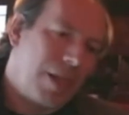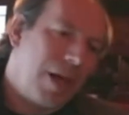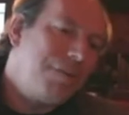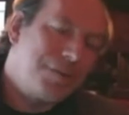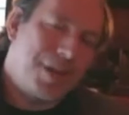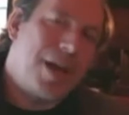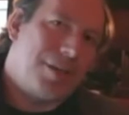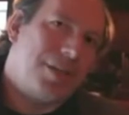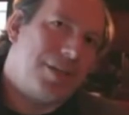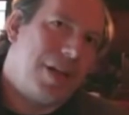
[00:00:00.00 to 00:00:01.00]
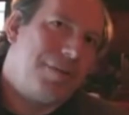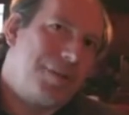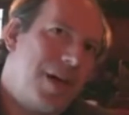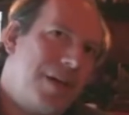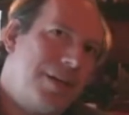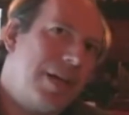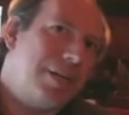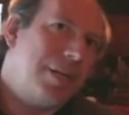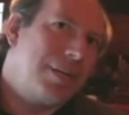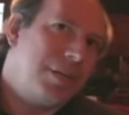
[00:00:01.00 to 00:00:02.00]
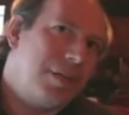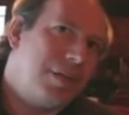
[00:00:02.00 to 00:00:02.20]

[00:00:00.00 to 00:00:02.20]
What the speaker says: I've started. I did,